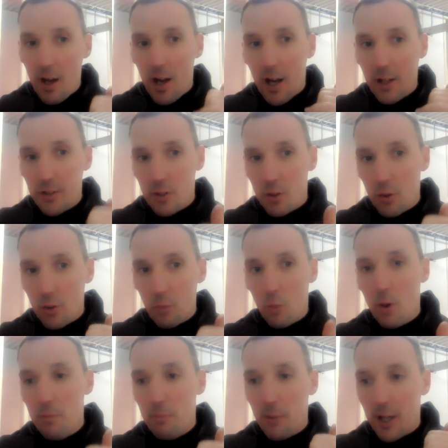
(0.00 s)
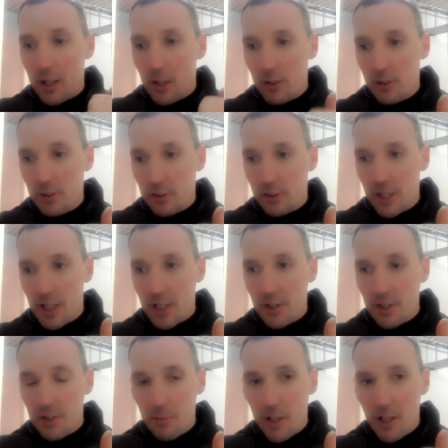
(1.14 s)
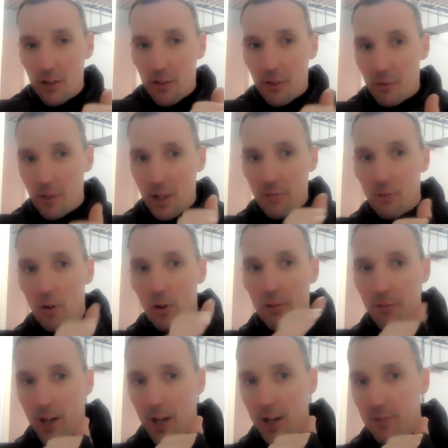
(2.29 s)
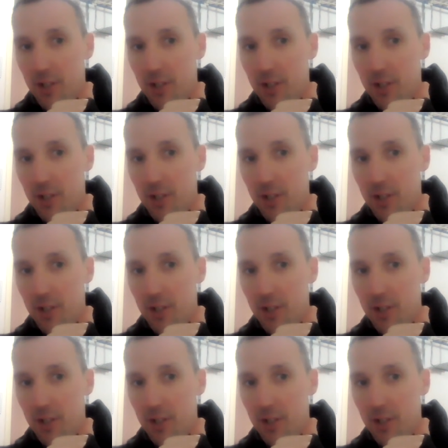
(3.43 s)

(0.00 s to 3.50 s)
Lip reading: I don't want my consultation to be in 3, 4, 5